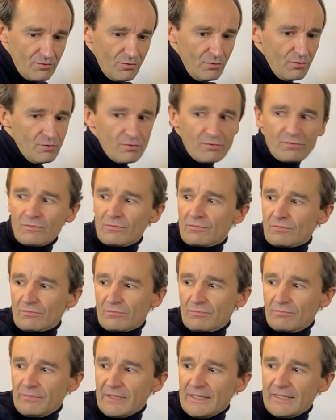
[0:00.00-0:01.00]
told
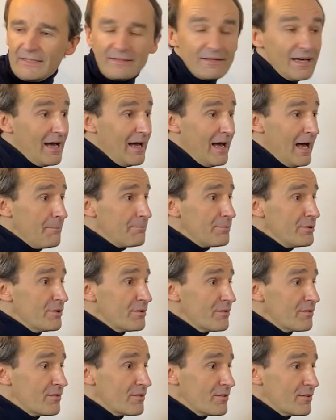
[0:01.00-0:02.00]
me that
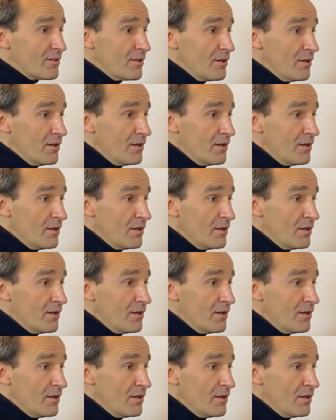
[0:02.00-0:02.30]
happens.